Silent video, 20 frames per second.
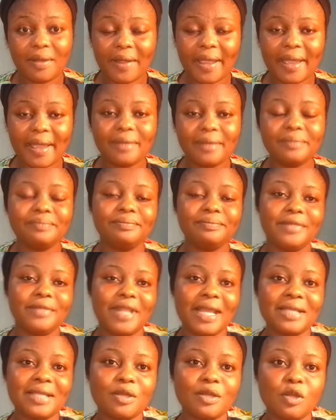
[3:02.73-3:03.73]
Okay,
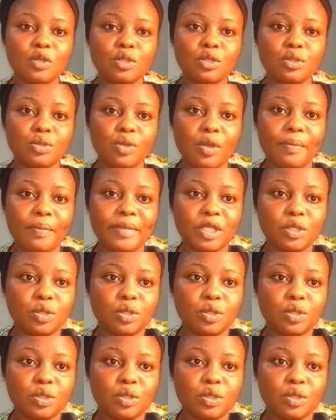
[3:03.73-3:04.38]
let's go to number